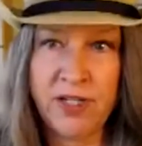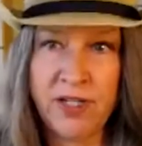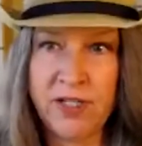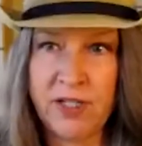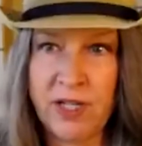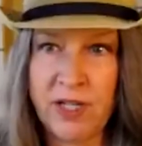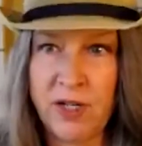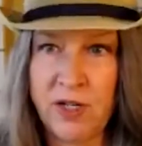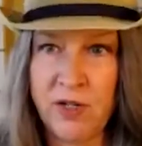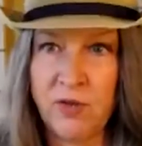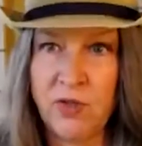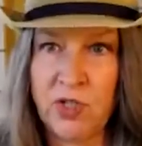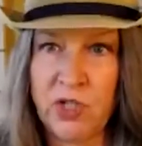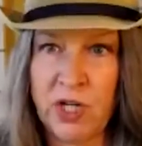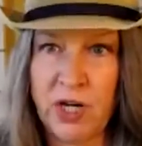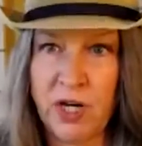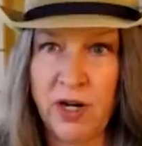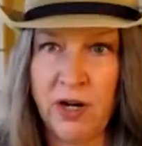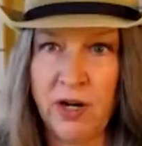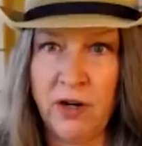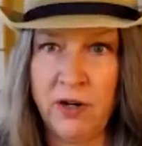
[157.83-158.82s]
that you
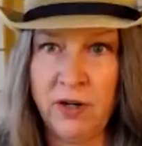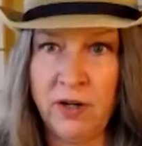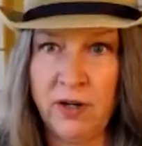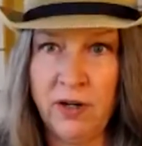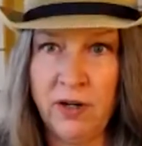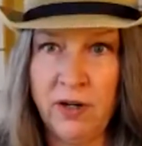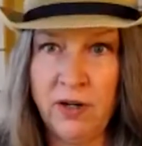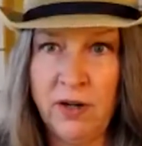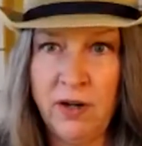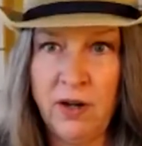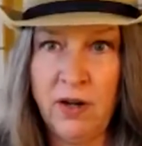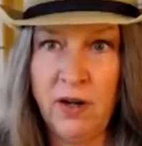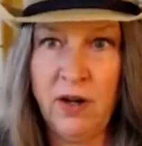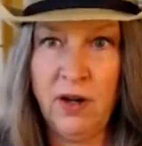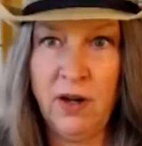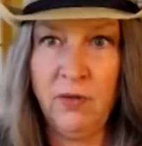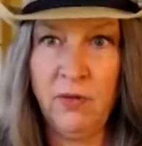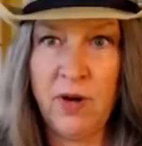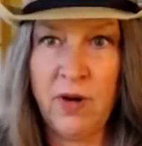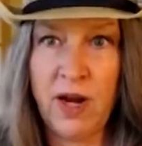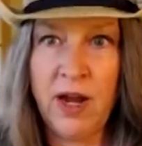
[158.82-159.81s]
shared
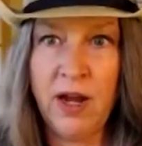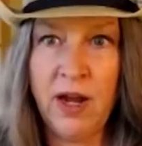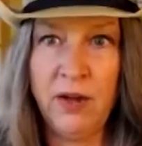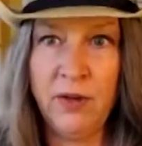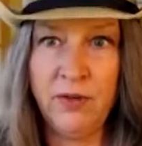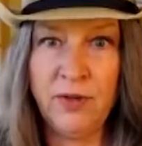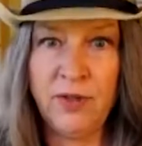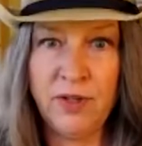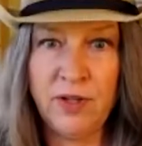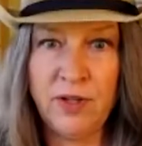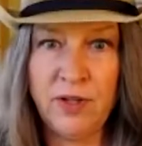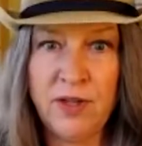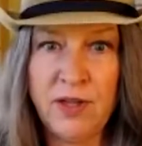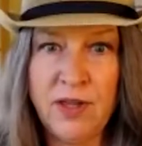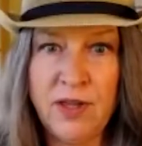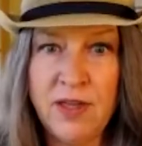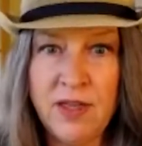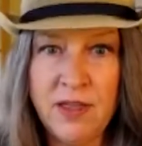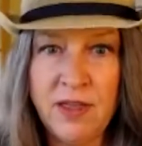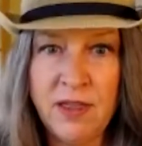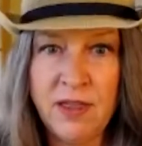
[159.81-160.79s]
around
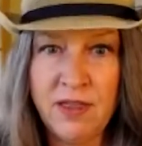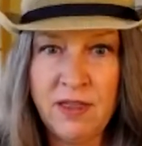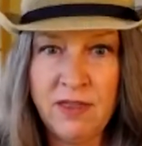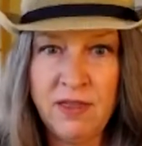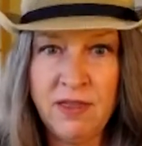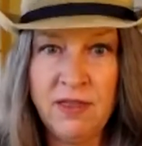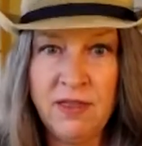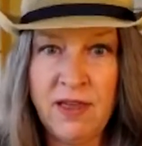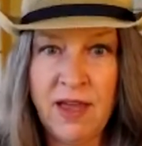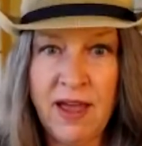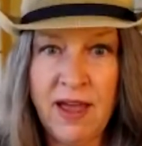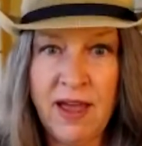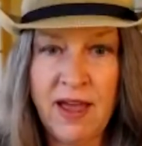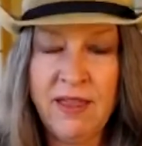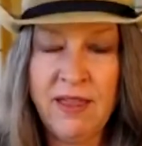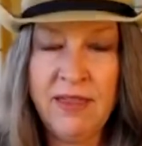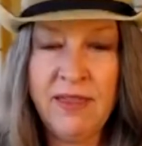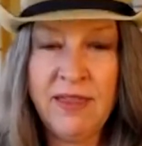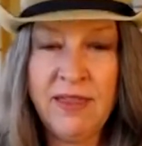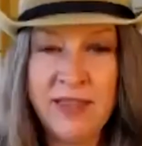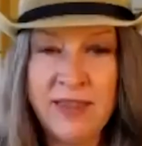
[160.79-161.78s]

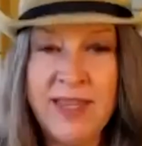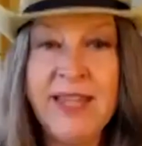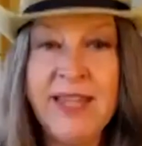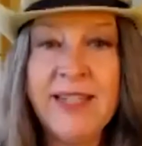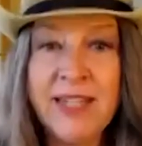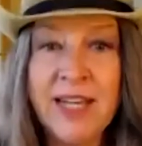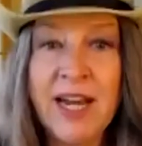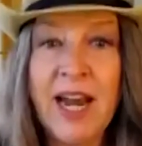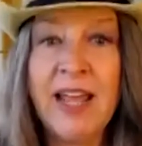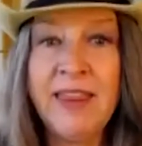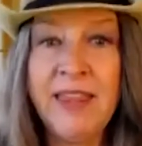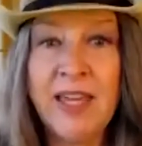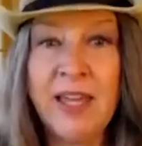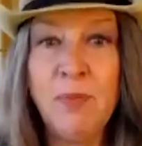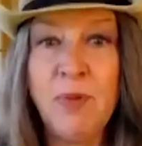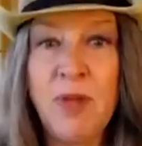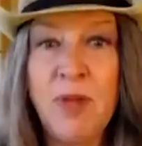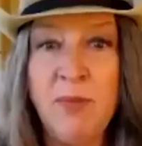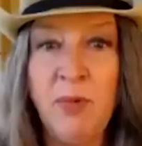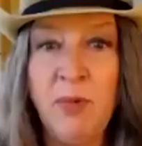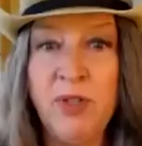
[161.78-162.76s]
the things that I think
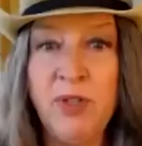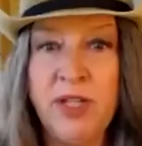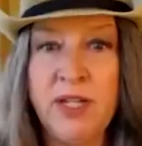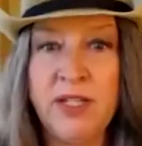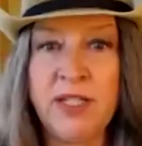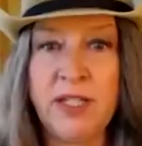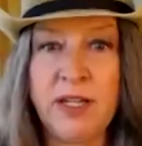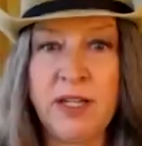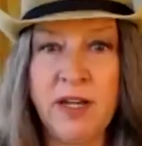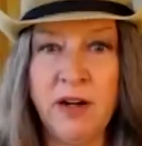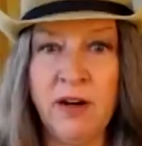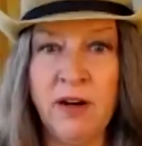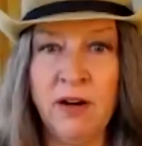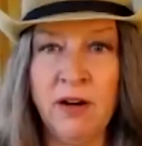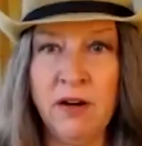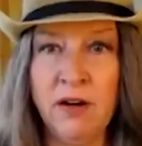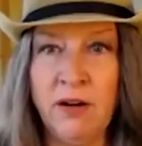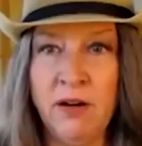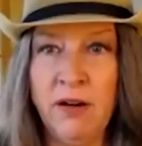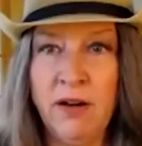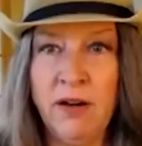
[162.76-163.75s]
people need to
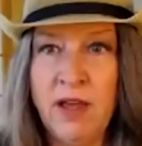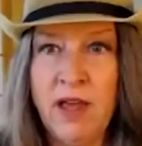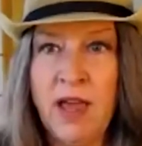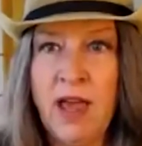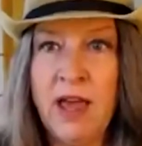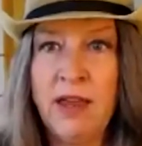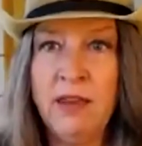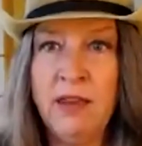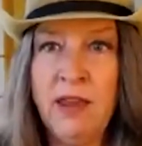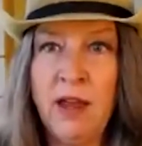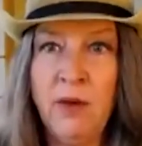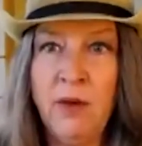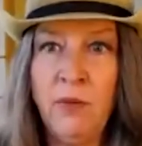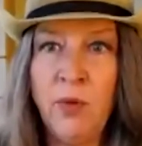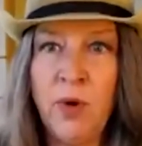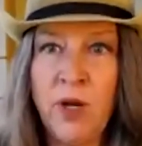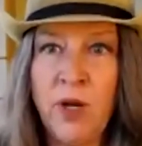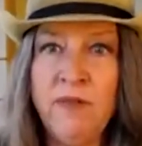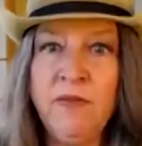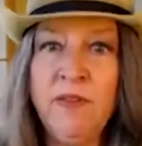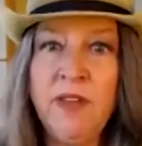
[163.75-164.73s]
hear. And
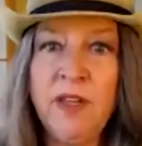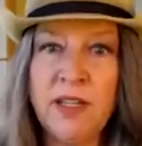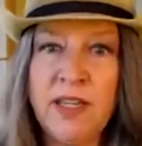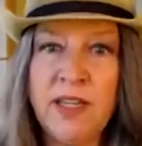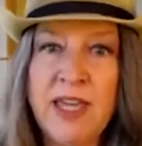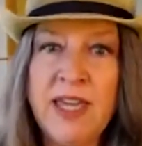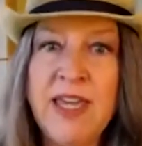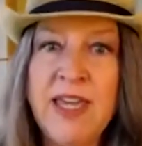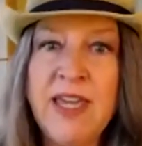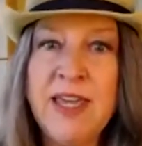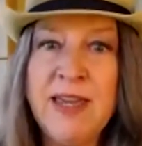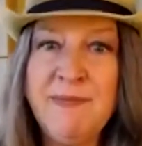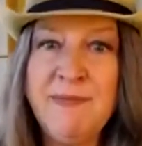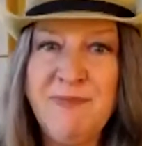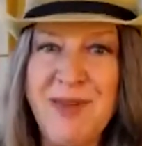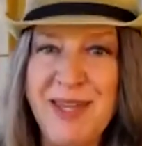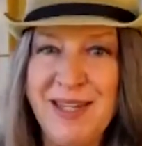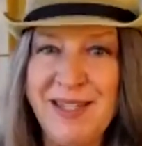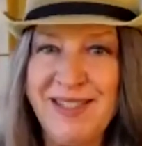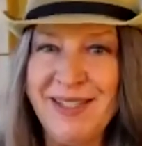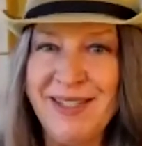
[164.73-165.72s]
one of the key
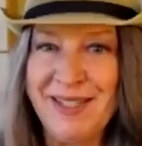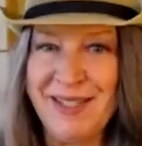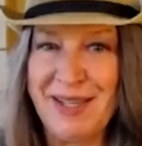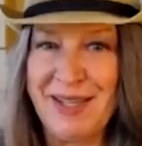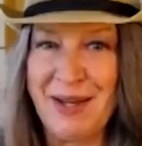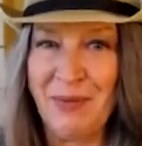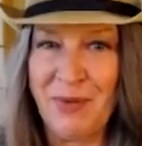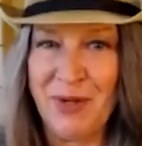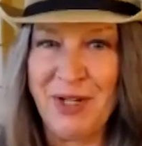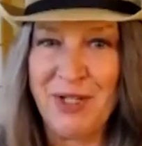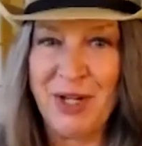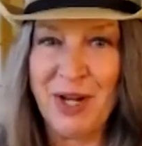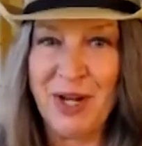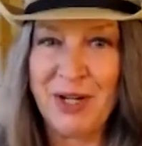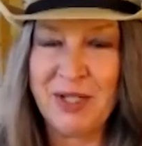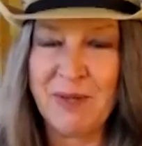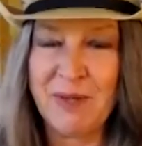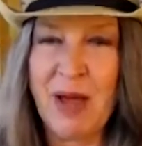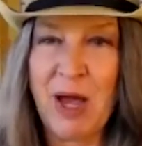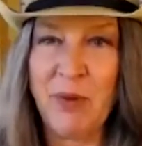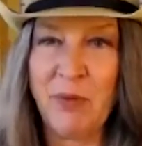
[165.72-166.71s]
pieces that we
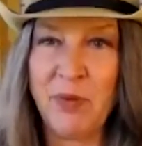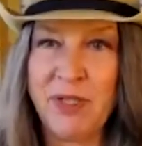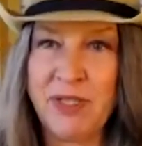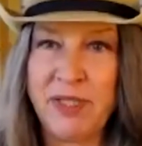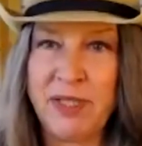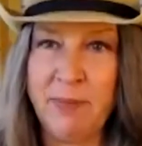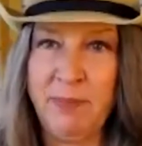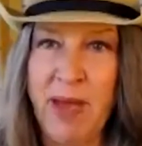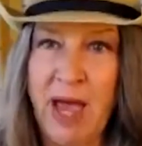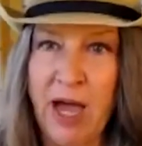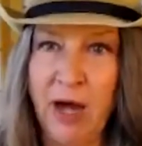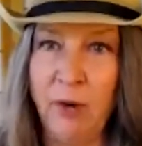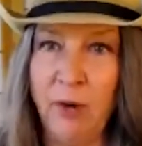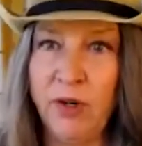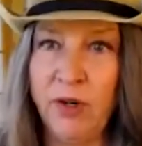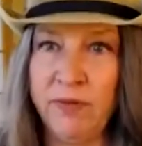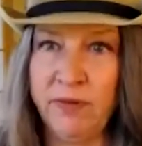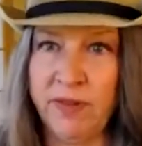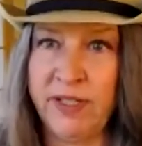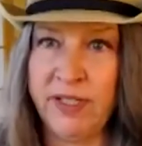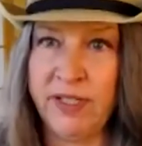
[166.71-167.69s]
talked about was the power
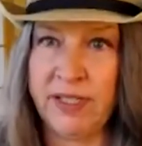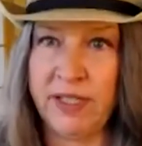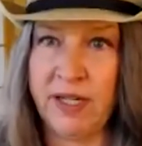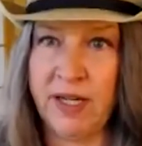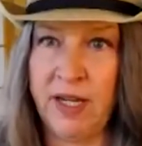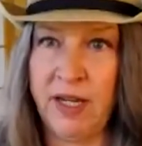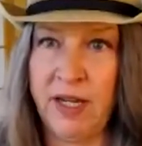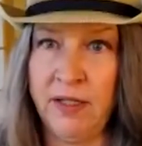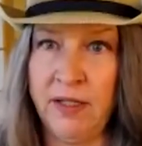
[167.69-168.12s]
of listening.